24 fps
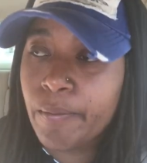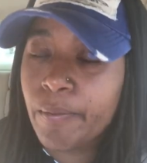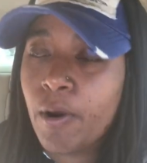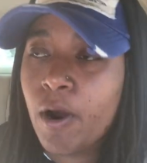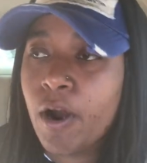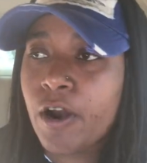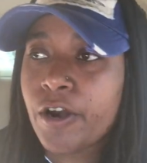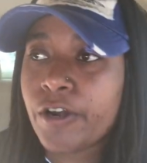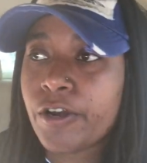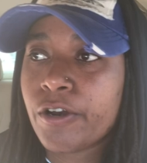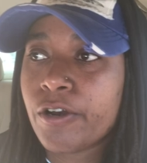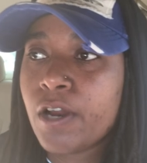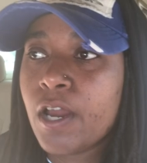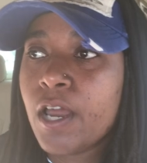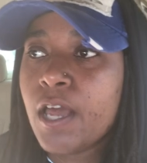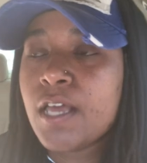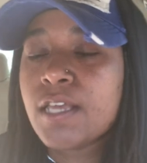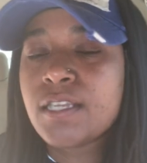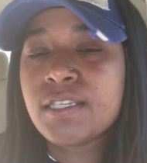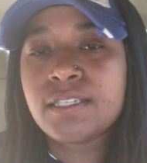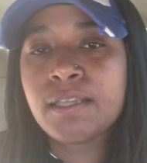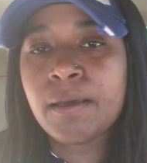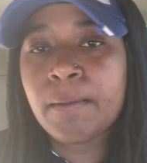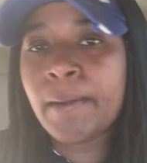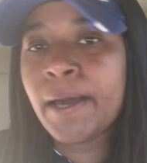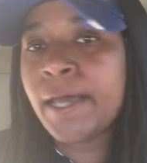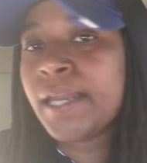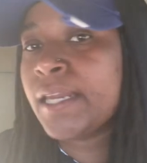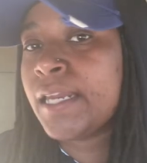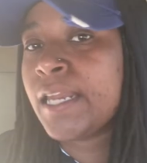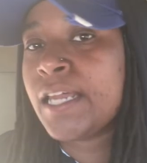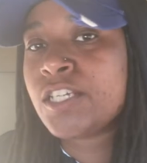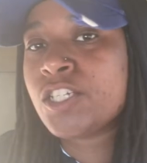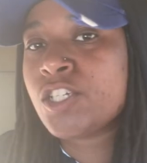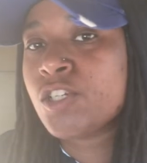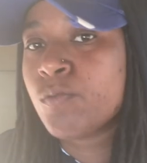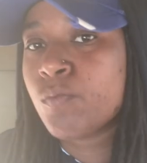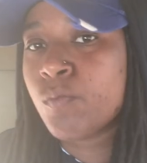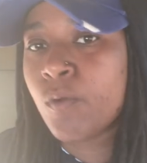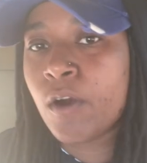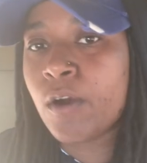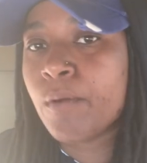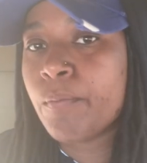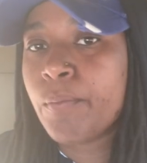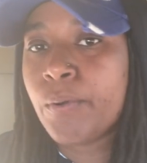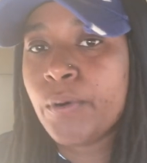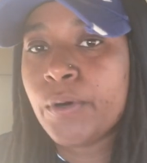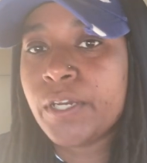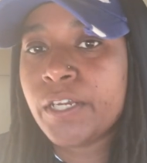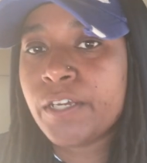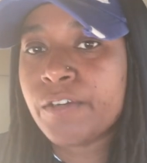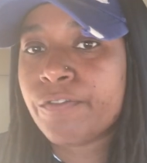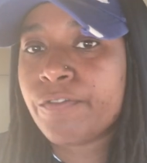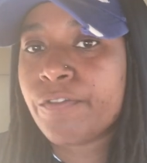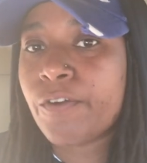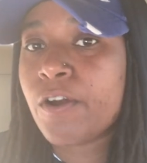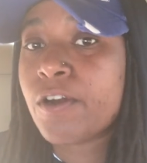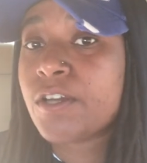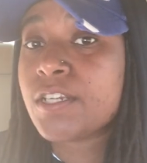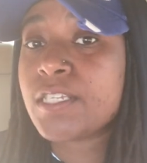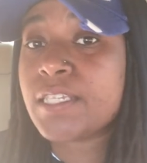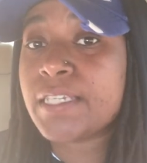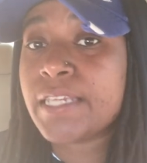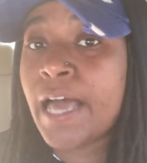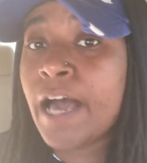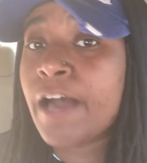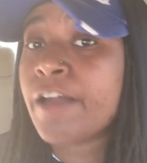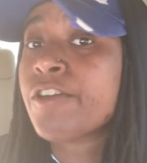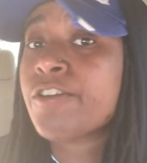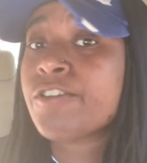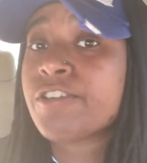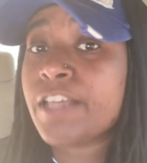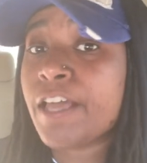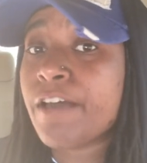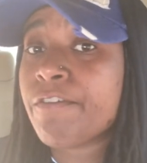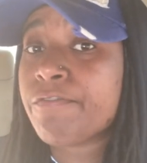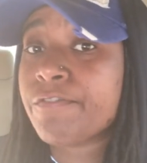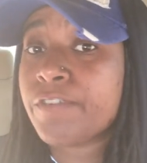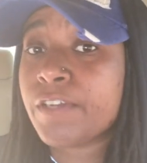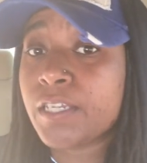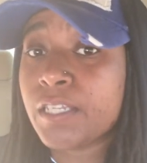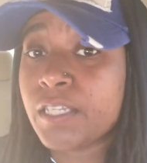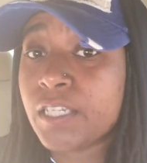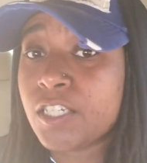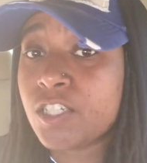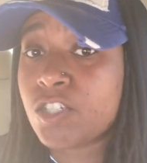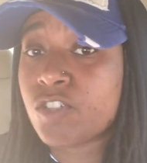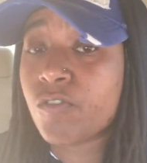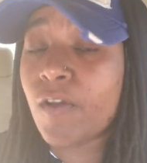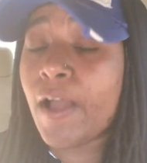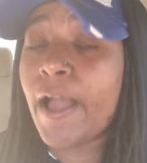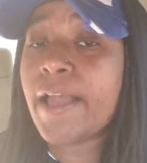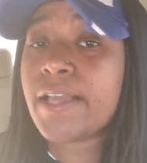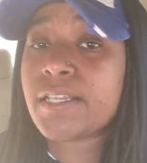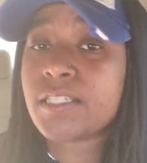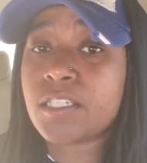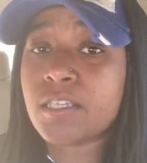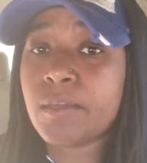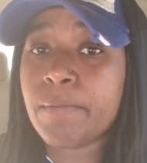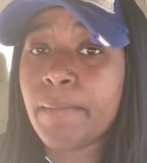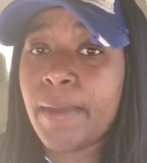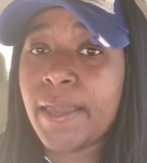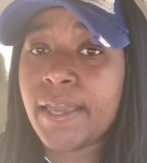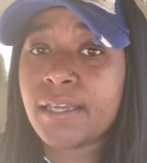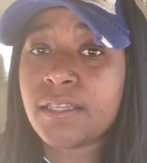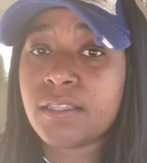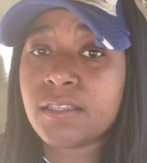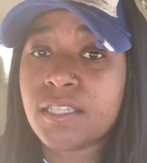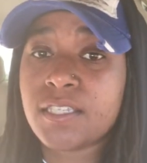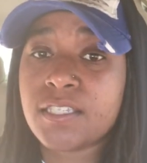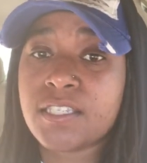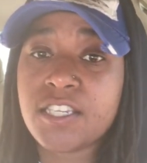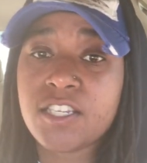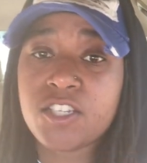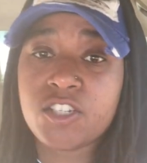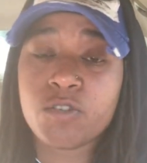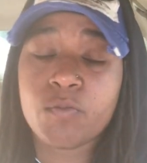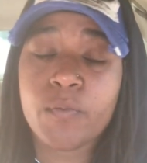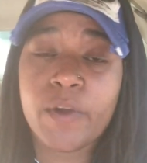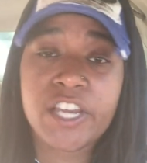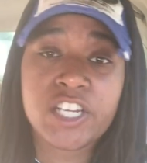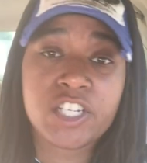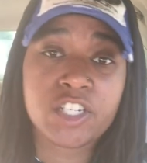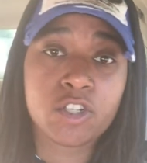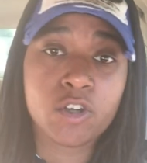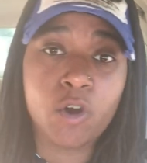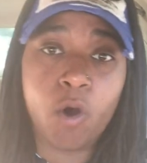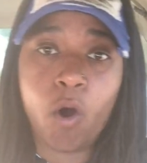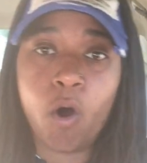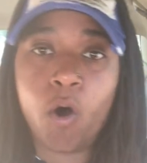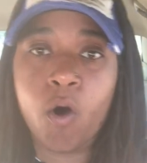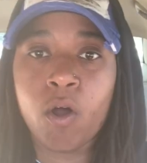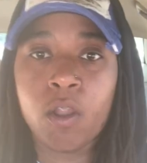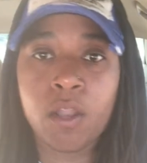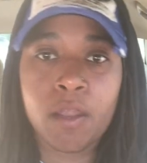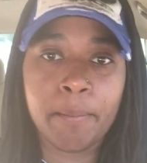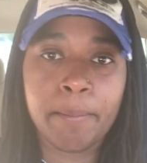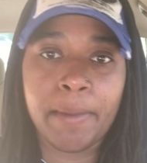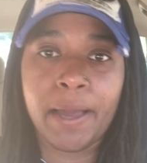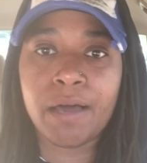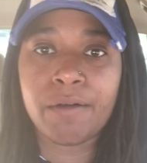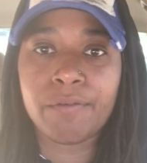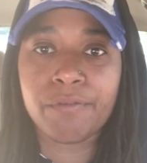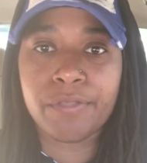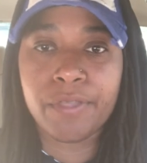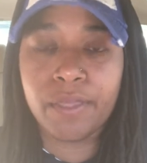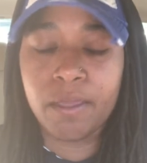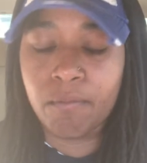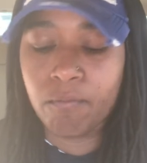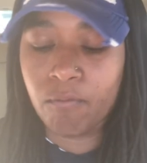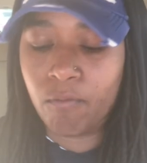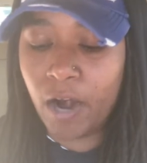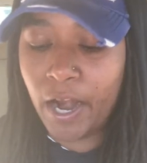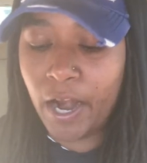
partner. Somebody that you weren't putting first. Now you're definitely trying to make the situation all about them,